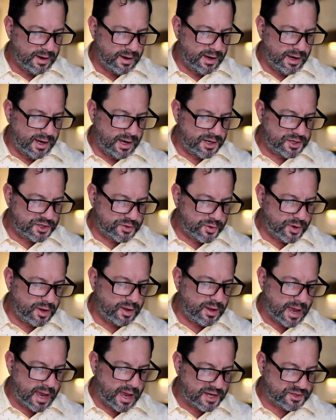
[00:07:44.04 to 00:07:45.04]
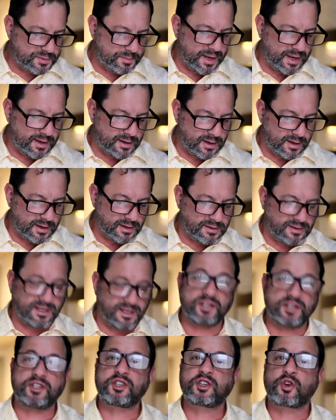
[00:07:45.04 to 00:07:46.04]
Israel has been
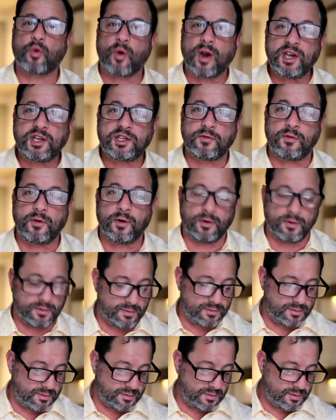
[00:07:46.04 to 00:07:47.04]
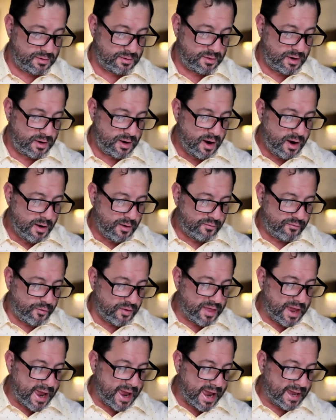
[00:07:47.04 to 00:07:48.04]
disgraceful for
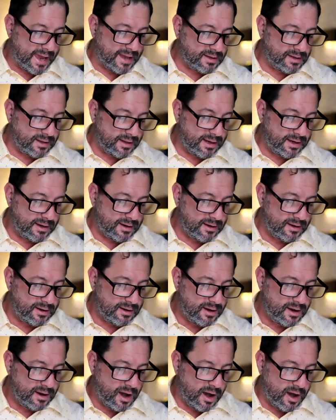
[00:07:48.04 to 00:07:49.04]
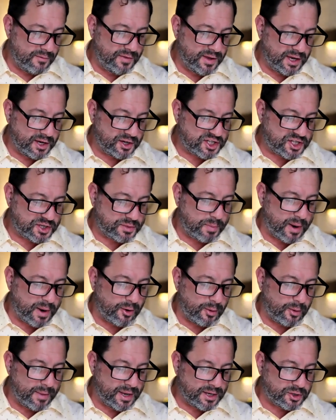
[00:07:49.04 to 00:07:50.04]
the handling of the
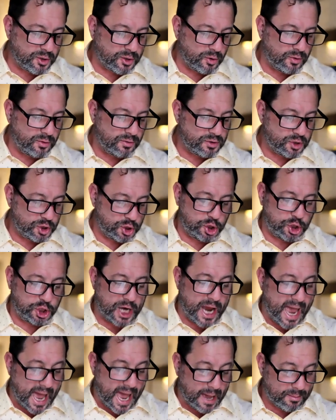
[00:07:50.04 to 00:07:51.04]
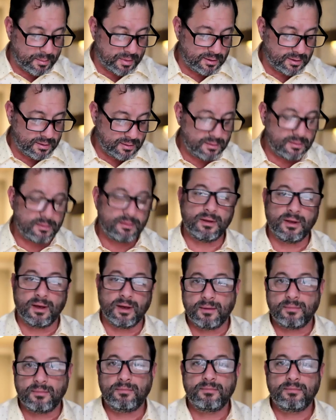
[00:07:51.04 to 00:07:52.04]
experimental jab,
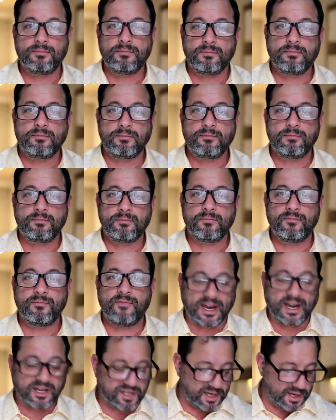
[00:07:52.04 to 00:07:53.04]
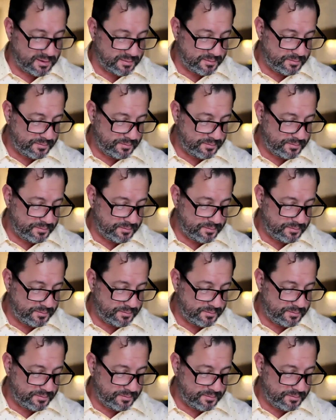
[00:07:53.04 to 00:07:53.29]
the vaccine,